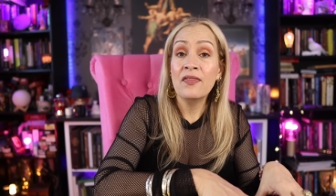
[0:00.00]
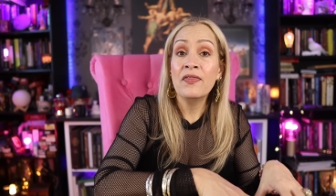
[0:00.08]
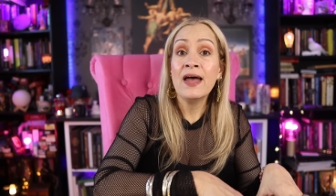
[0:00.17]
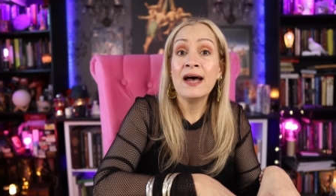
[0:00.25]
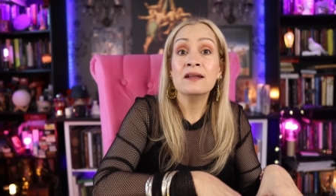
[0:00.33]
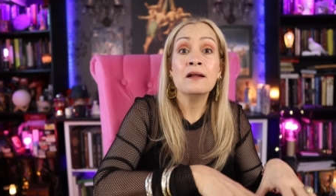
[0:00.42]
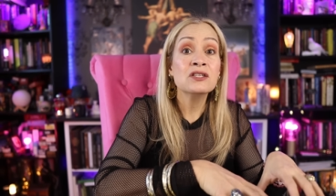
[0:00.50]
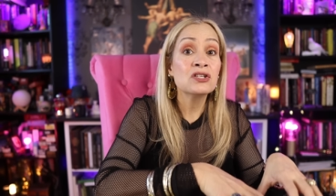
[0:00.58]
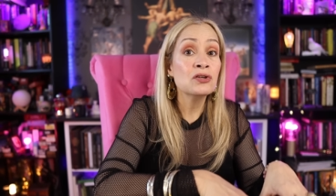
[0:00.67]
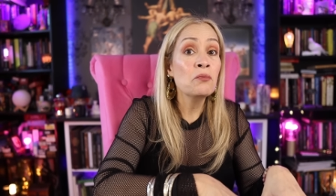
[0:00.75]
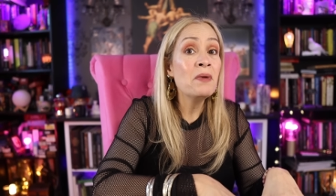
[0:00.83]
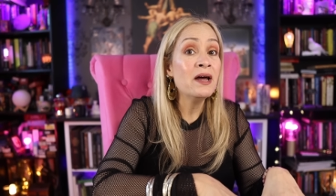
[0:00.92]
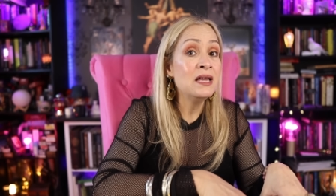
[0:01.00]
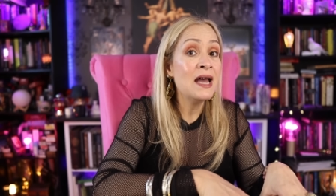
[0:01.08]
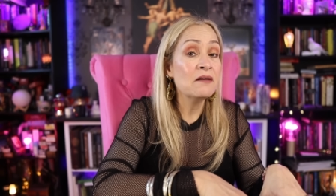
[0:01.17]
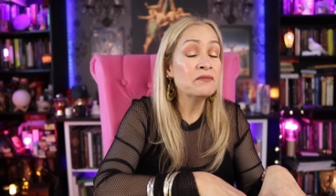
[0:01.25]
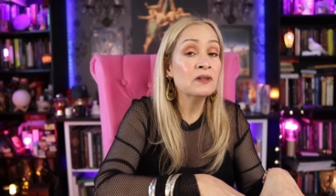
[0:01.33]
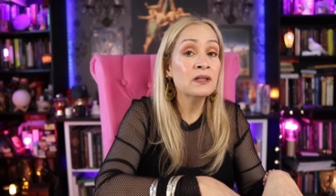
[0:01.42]
that somebody
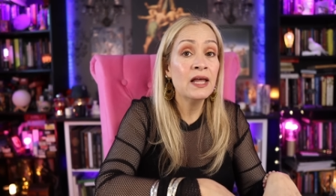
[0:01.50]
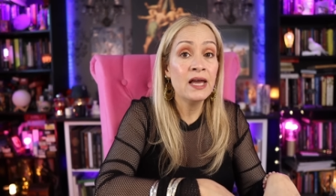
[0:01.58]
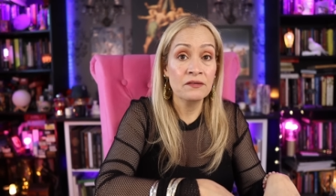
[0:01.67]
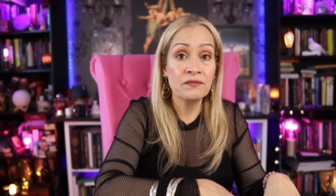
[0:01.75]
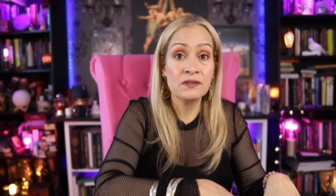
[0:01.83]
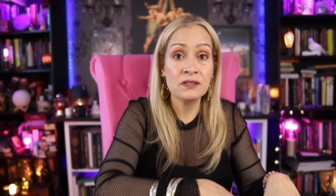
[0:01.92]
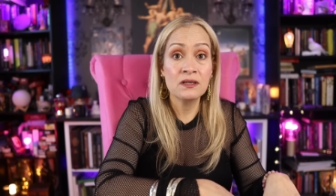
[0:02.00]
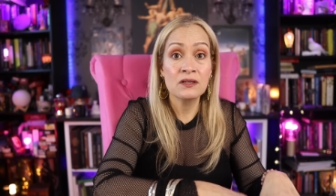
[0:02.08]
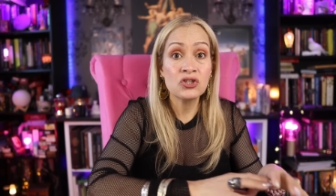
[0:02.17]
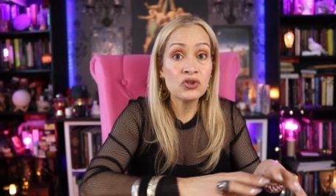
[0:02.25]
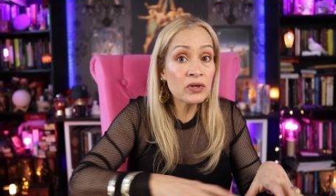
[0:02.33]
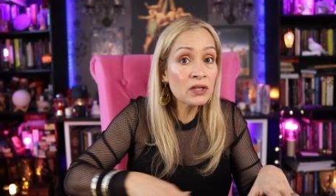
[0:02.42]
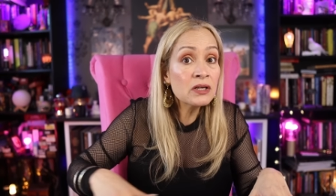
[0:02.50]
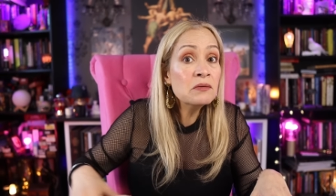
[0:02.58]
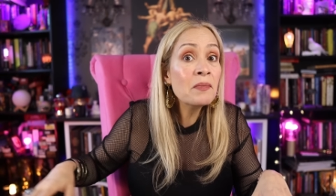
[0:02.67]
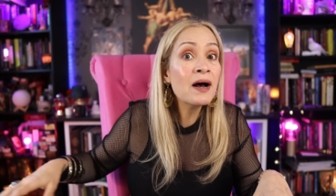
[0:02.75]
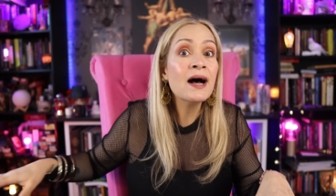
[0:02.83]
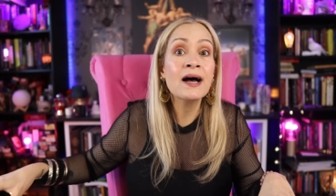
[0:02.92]
have left
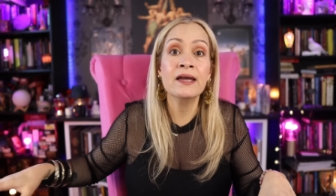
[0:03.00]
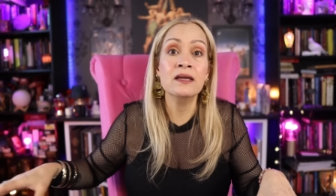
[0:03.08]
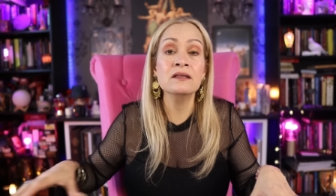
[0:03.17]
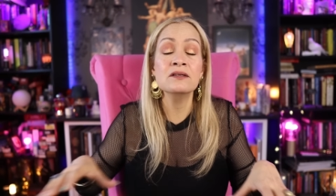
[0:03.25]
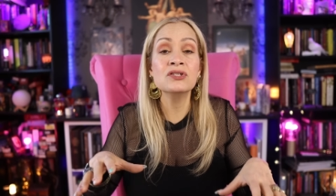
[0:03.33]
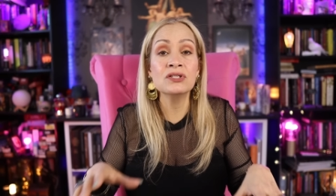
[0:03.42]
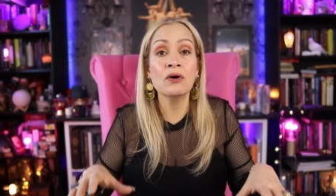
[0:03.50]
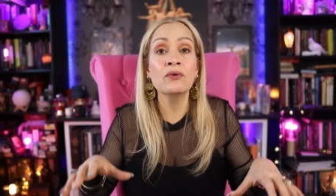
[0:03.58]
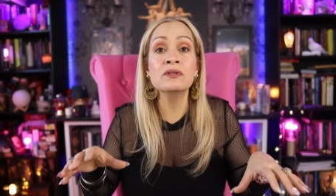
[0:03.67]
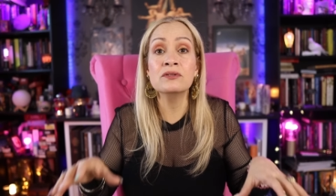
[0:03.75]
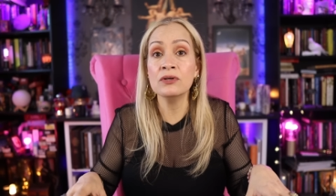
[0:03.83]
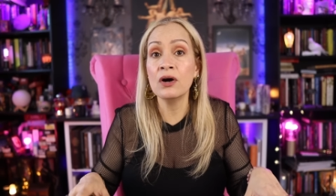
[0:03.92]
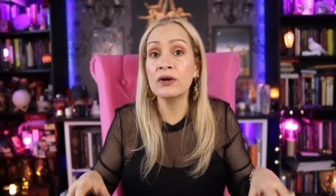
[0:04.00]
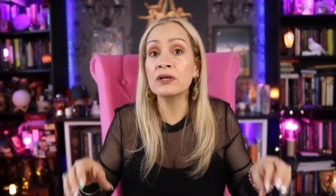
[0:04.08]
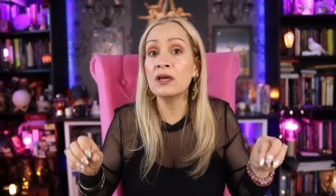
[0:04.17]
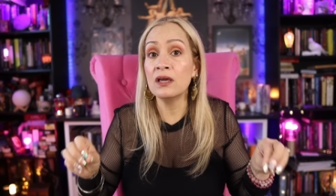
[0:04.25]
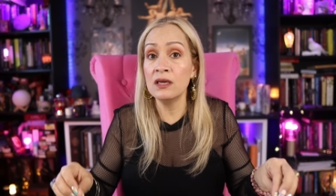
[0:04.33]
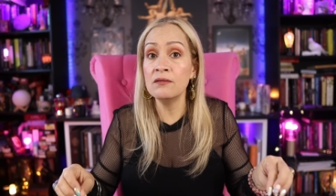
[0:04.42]
trickling behind some
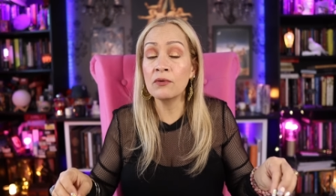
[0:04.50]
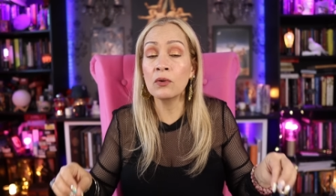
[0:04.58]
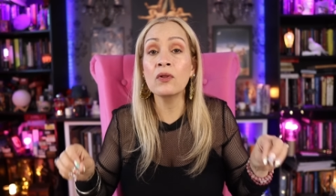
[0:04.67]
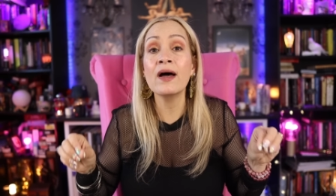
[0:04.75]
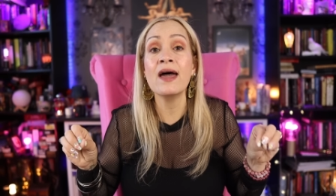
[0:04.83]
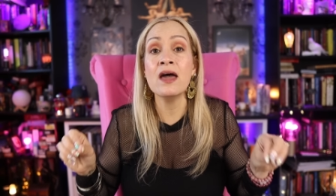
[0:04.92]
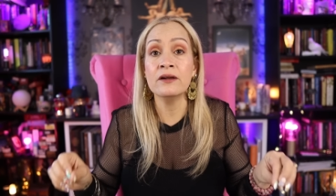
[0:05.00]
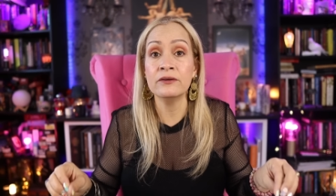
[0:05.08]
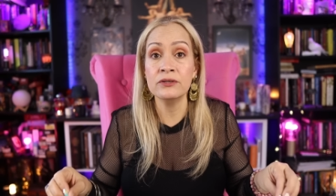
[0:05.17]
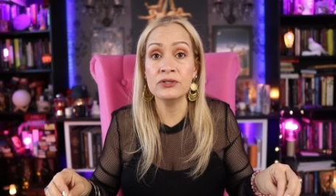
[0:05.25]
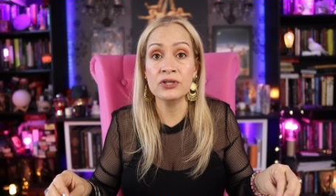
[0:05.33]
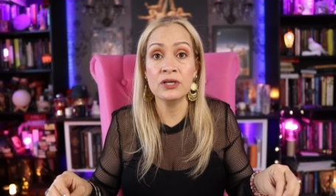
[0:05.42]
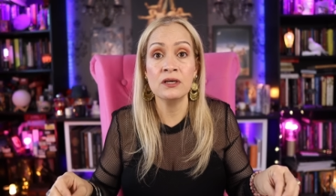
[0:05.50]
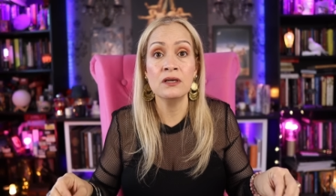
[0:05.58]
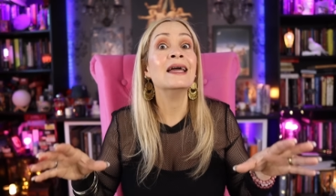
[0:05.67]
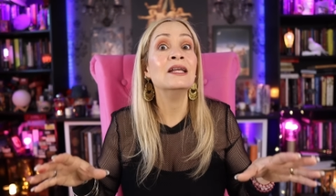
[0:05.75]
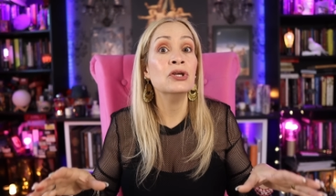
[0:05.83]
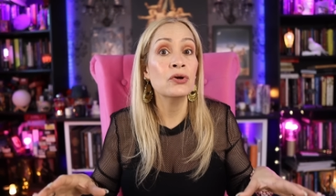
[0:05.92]
dark evil energy
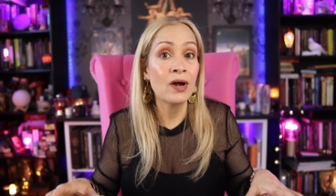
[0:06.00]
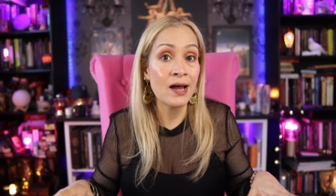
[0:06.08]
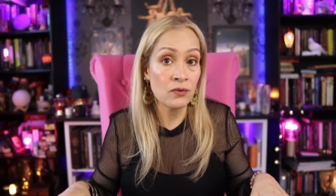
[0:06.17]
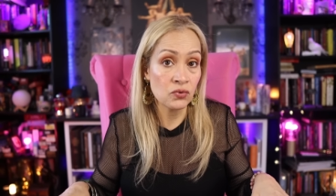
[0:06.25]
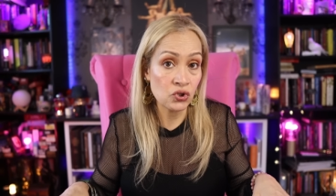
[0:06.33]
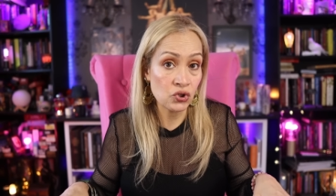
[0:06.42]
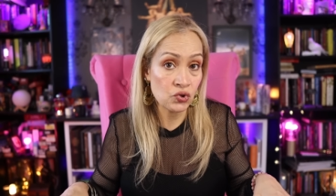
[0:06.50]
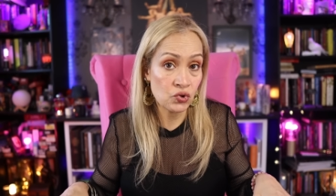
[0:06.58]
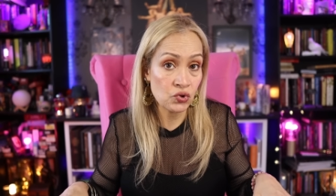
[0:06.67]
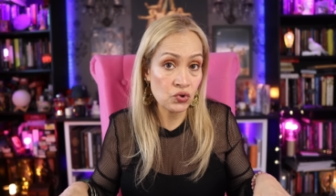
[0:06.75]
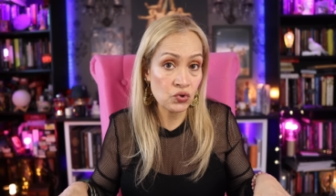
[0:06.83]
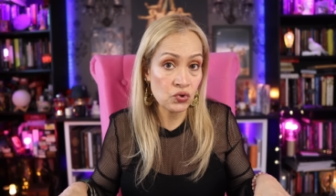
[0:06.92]
in your house.